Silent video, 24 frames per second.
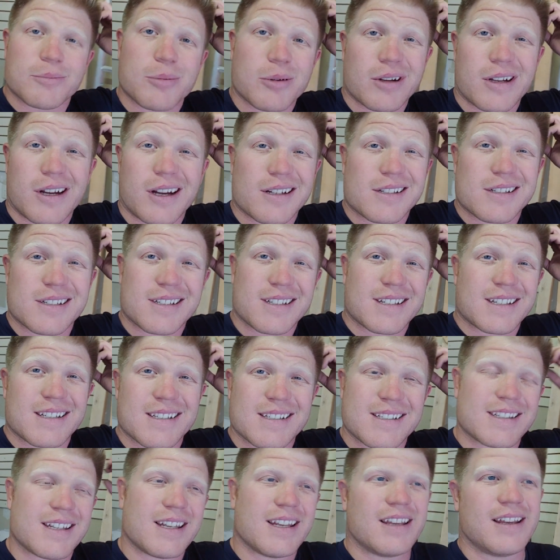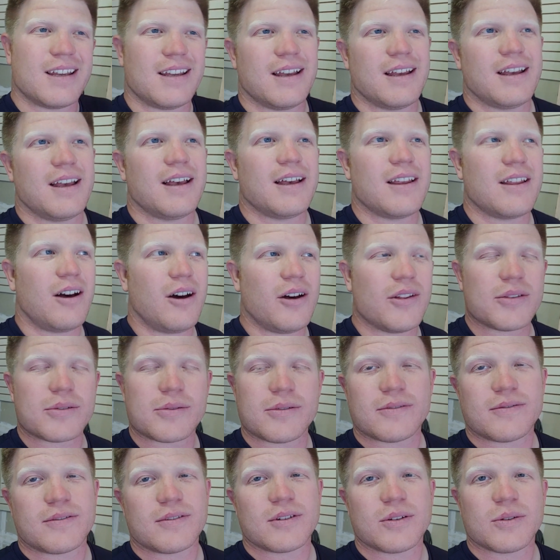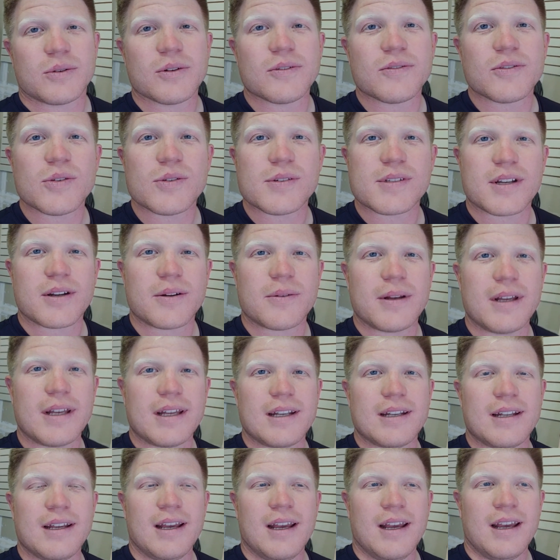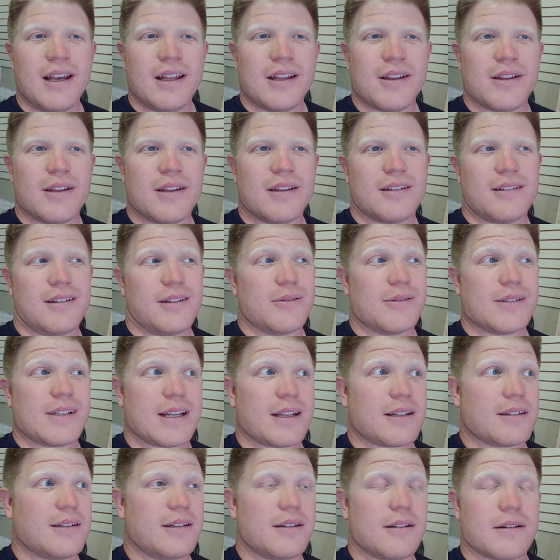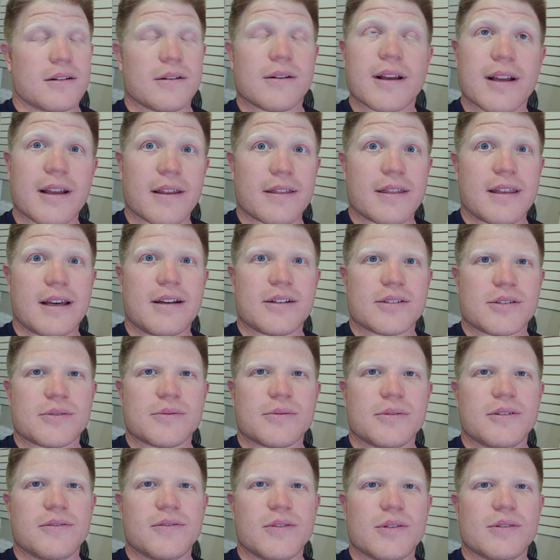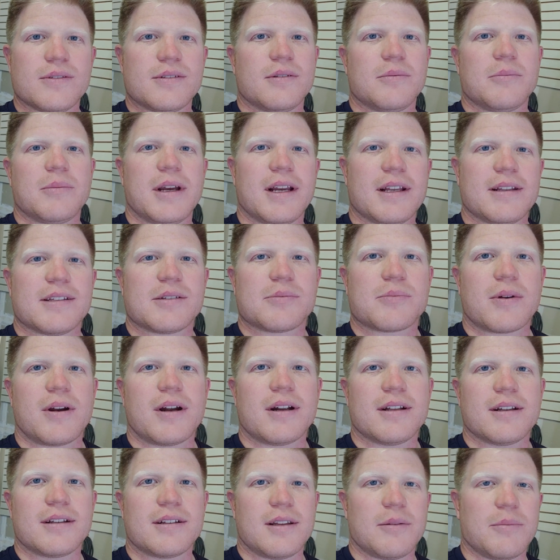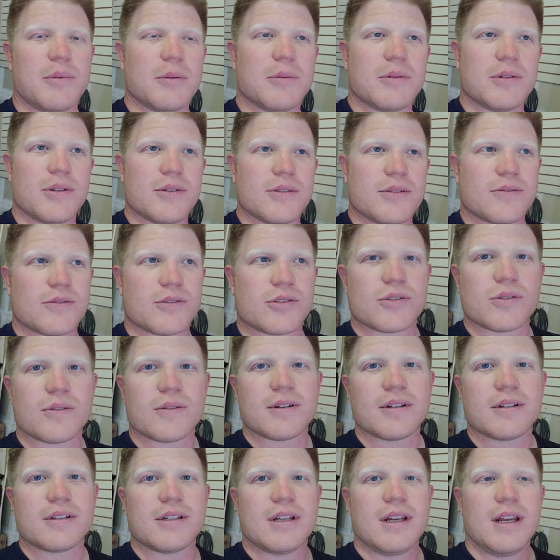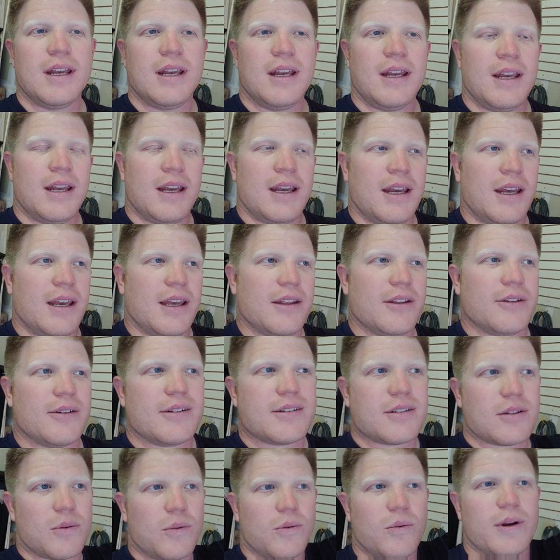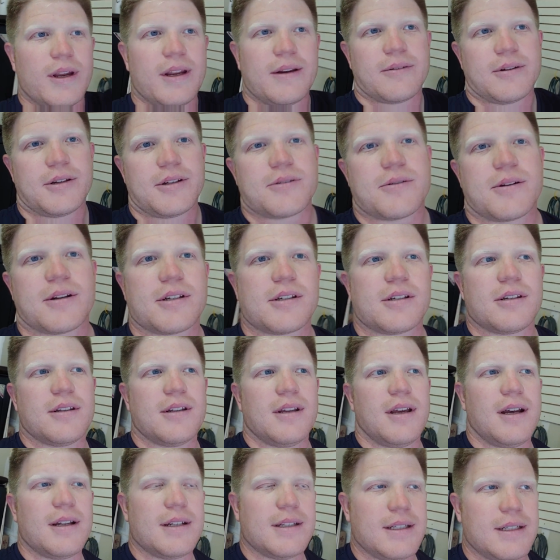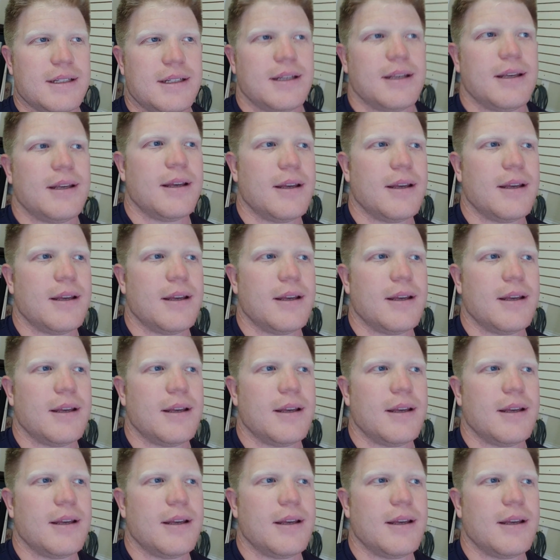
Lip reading: precaution, because all the reviews I read, that there was like, I don't know, like 1,000 reviews on buying this product that people use for storage. And there is a weight restriction on it.